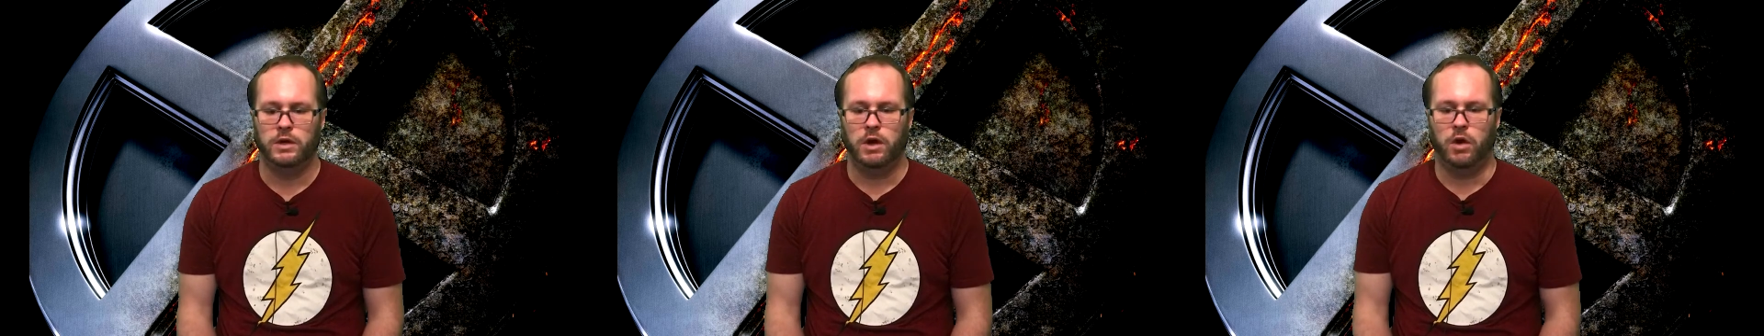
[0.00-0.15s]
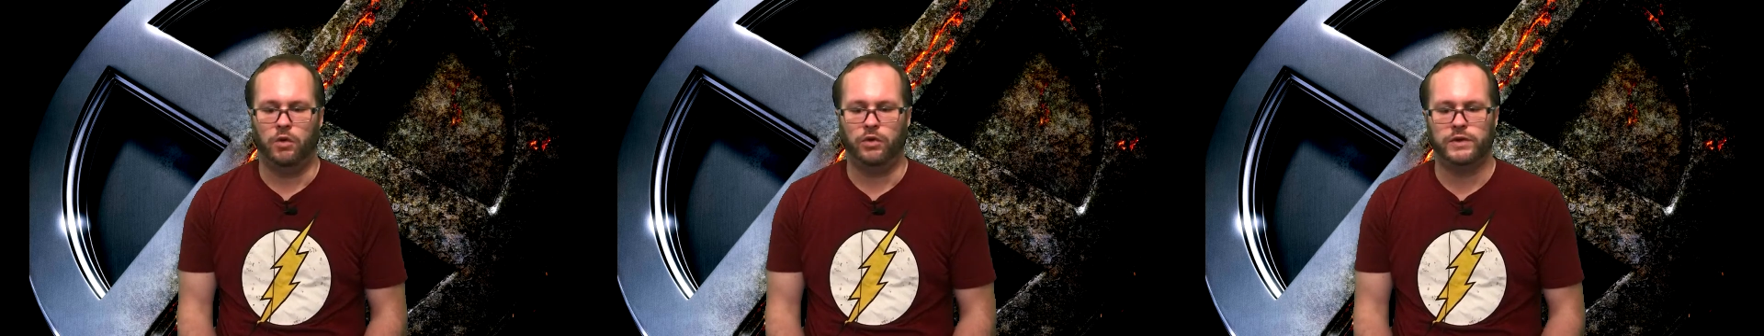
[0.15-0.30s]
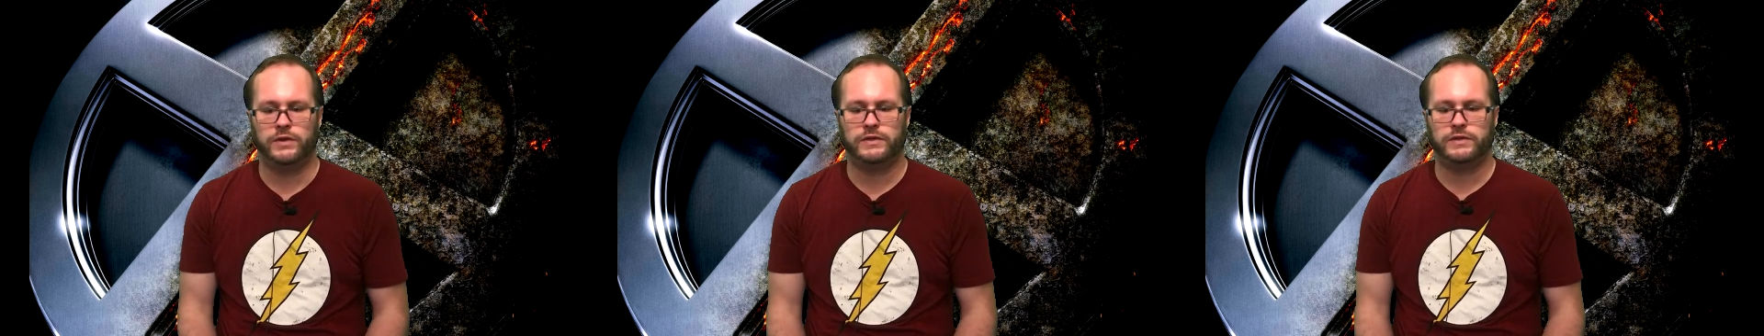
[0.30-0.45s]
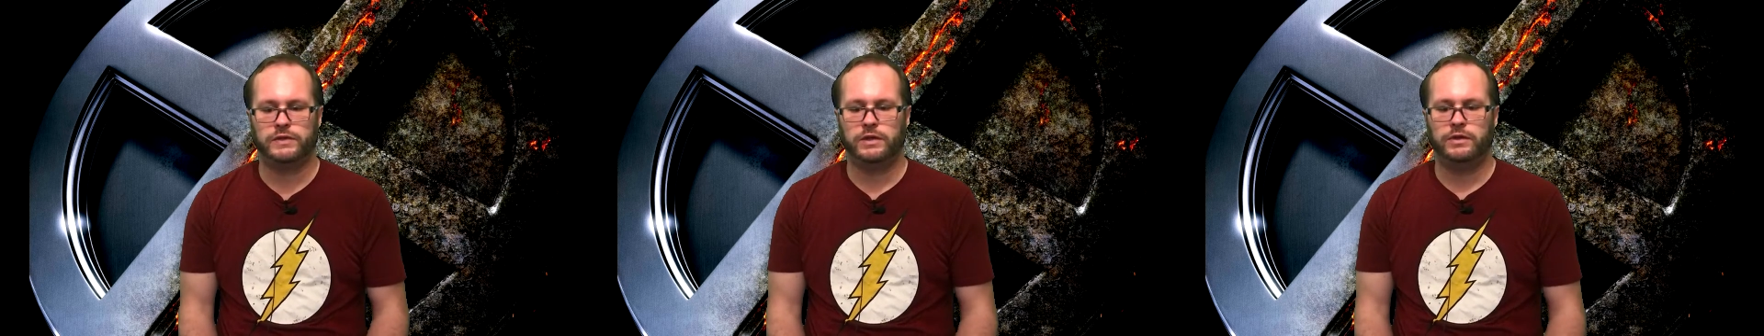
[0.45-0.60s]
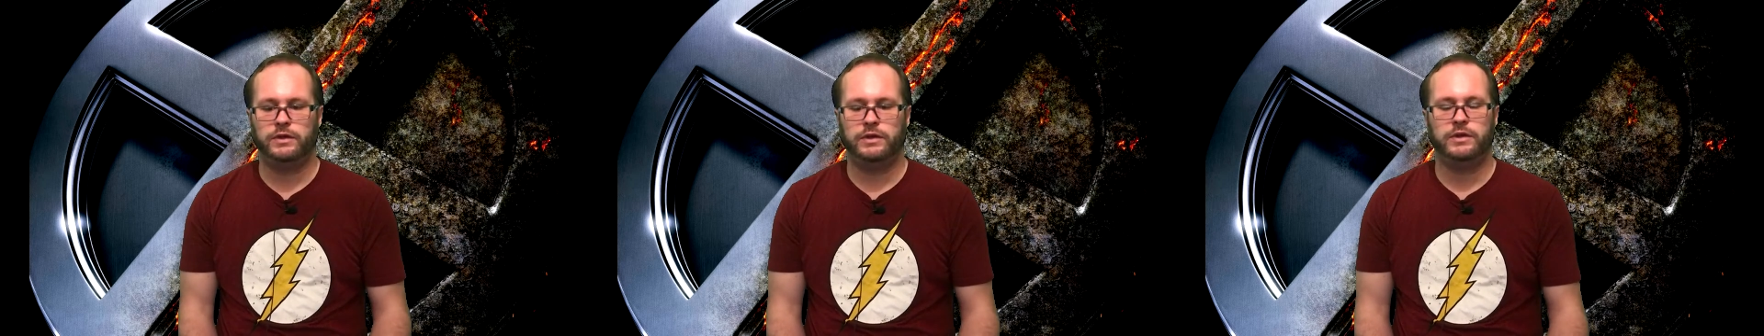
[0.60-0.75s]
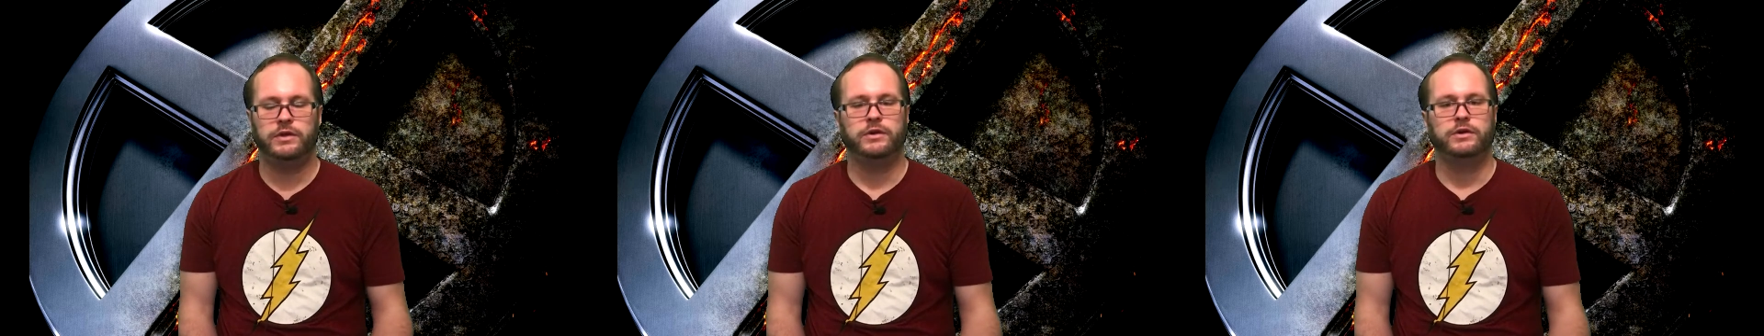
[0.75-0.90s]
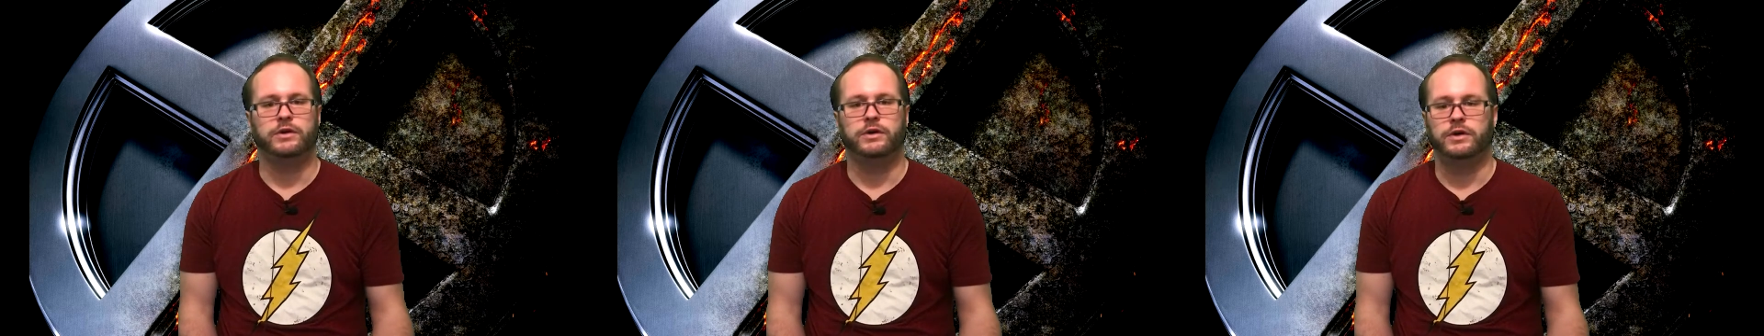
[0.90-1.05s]
only suddenly
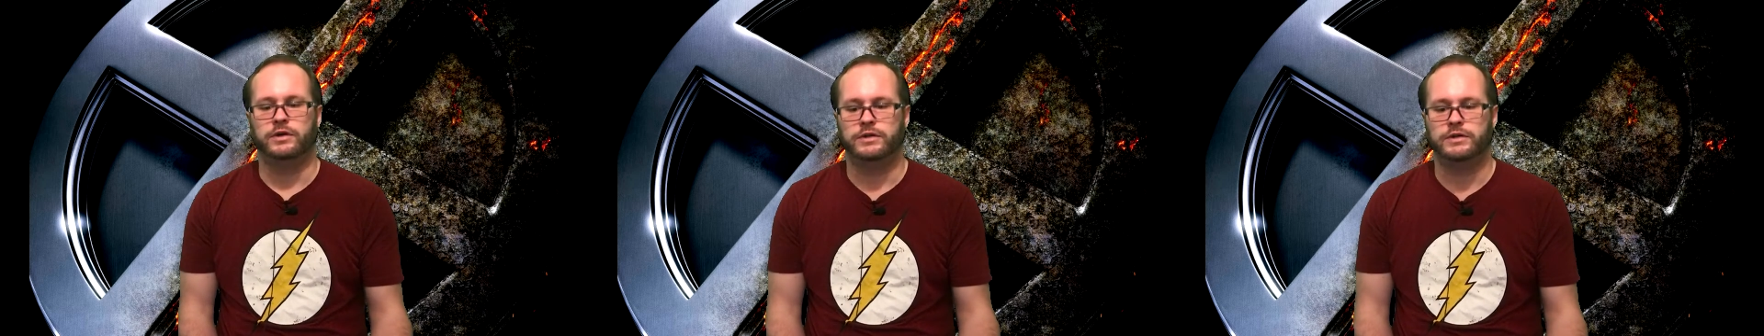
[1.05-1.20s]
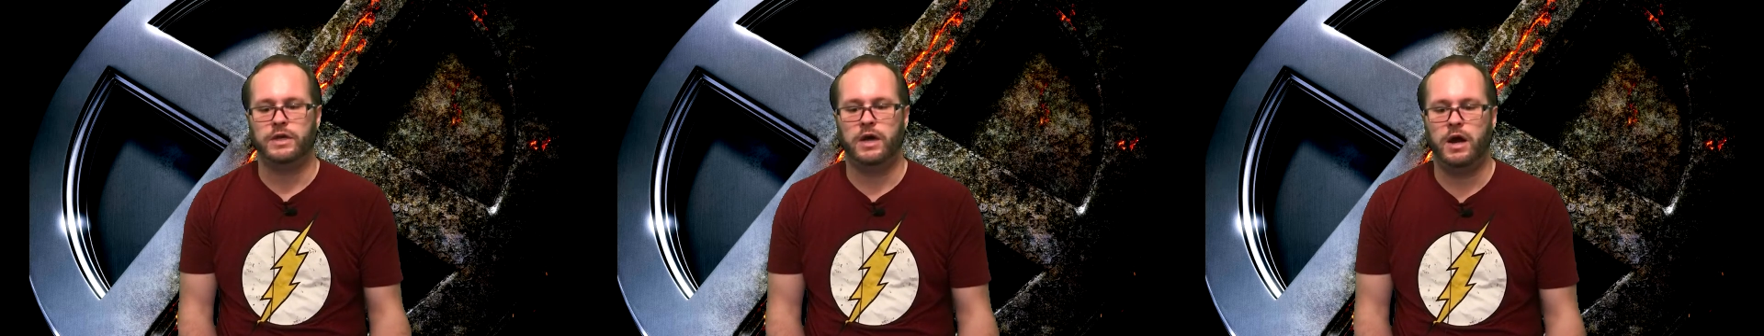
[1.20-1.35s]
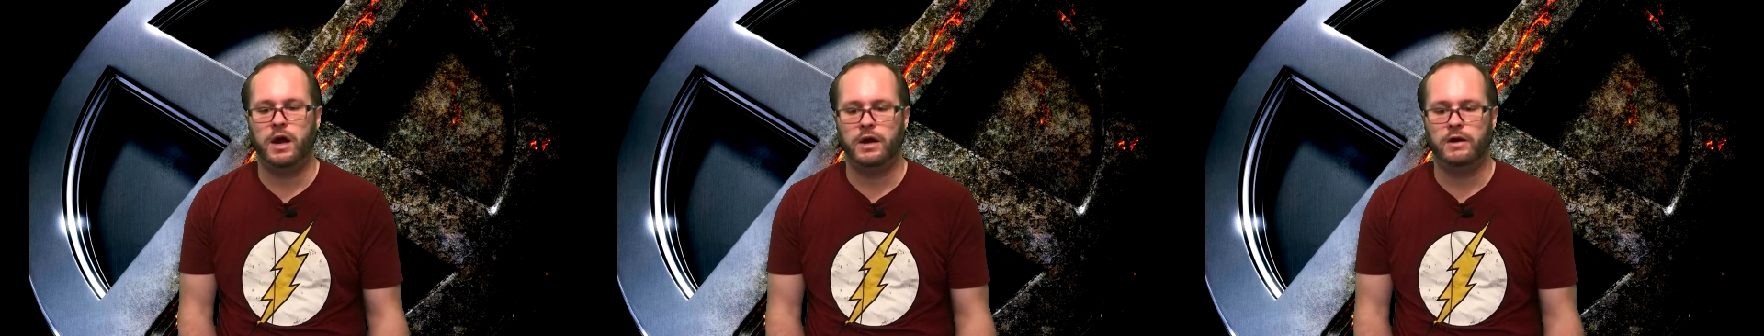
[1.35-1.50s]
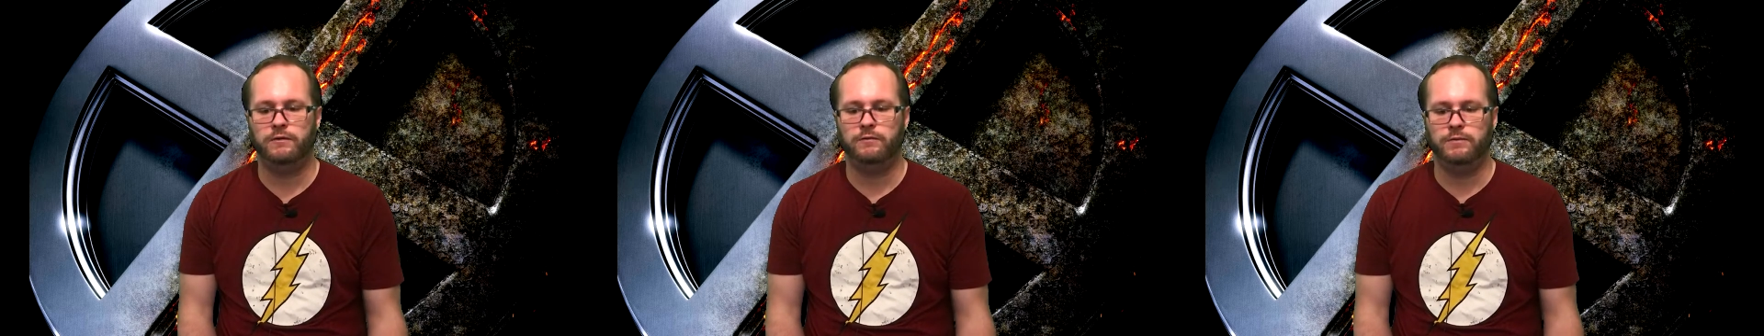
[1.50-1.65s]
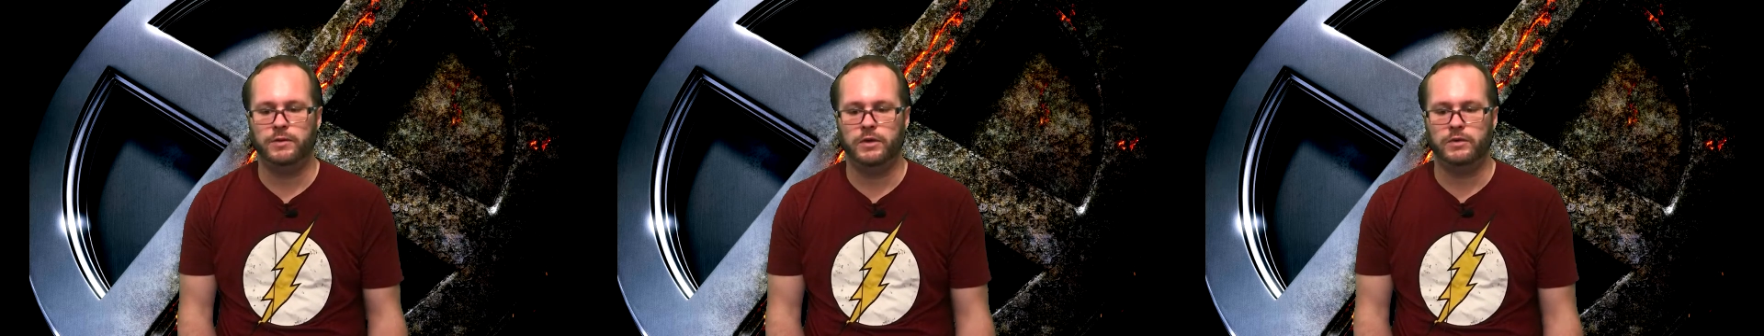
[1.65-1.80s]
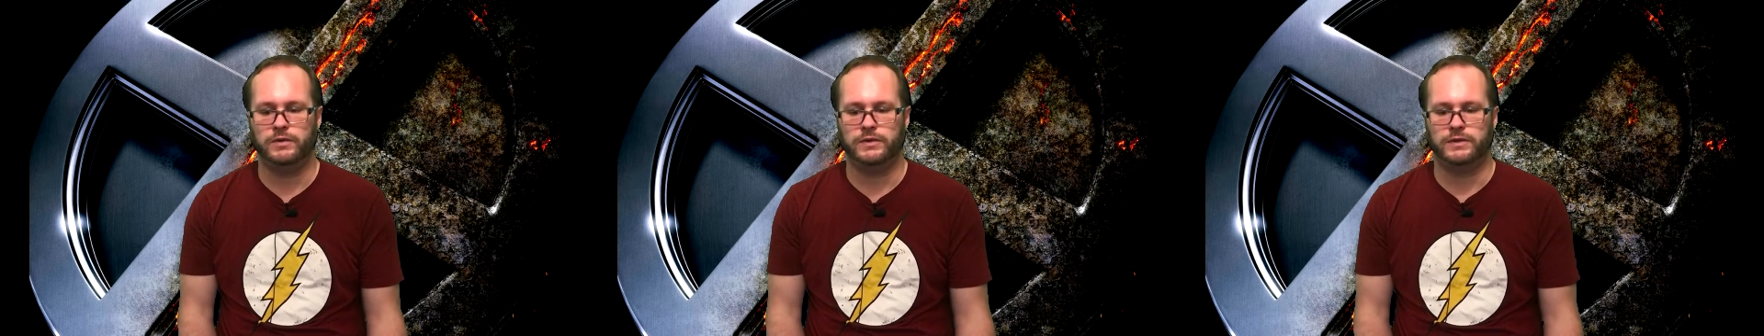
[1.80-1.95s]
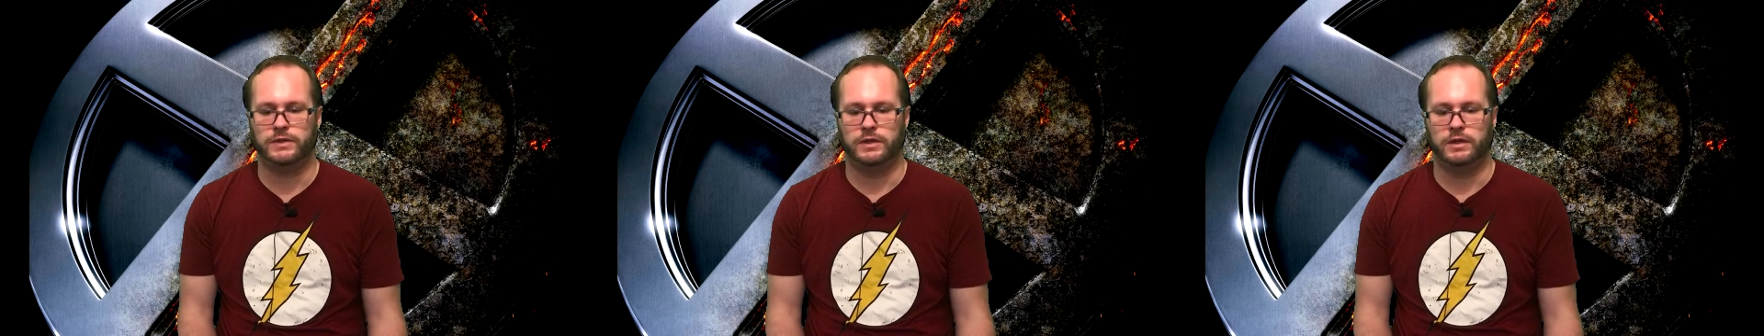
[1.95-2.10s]
there are a ton of
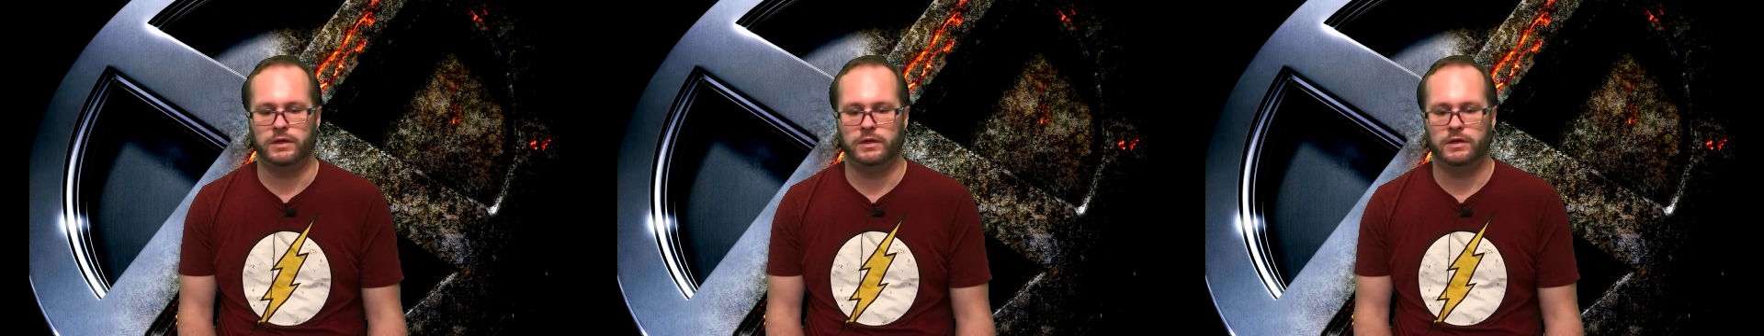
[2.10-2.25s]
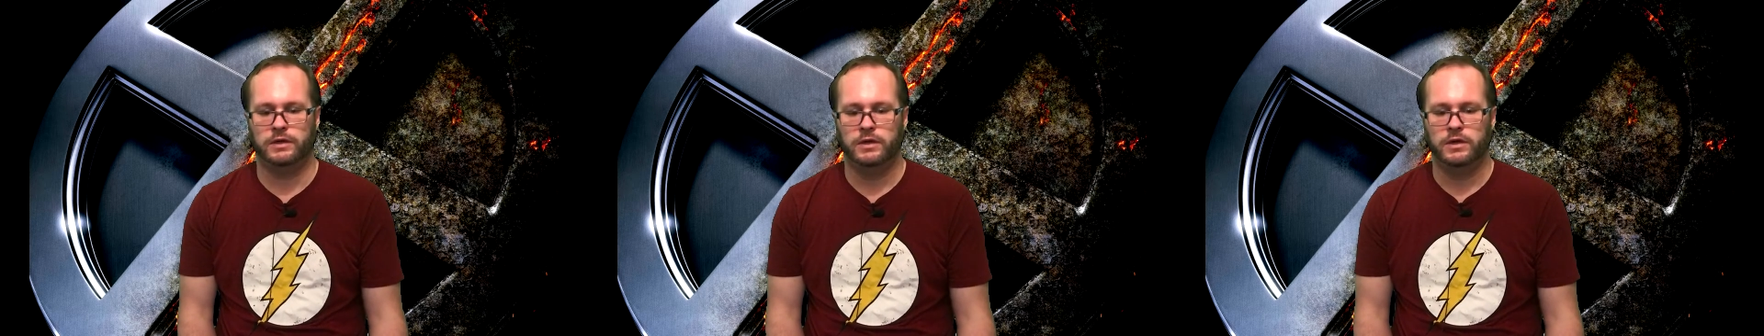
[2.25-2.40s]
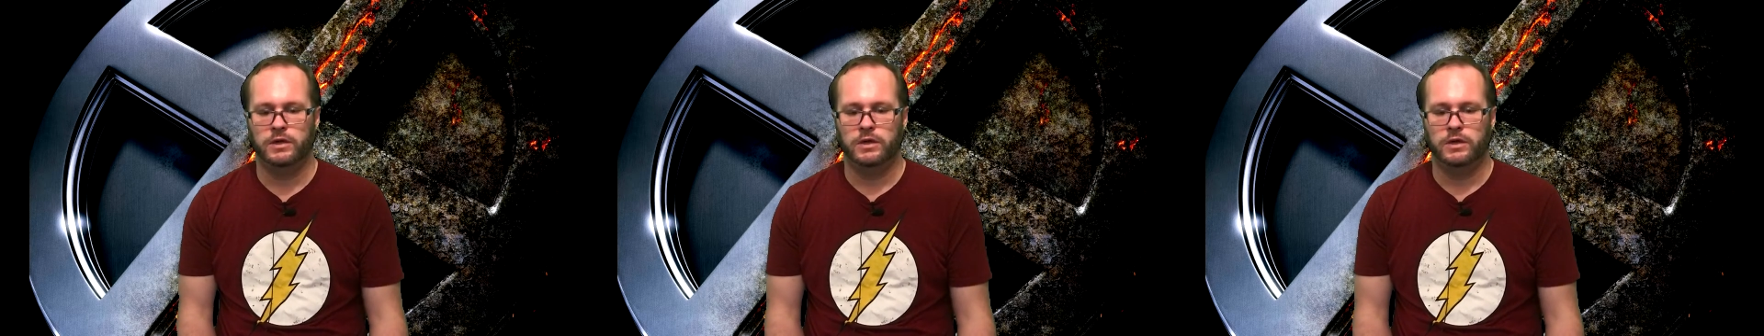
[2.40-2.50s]
mutants in it,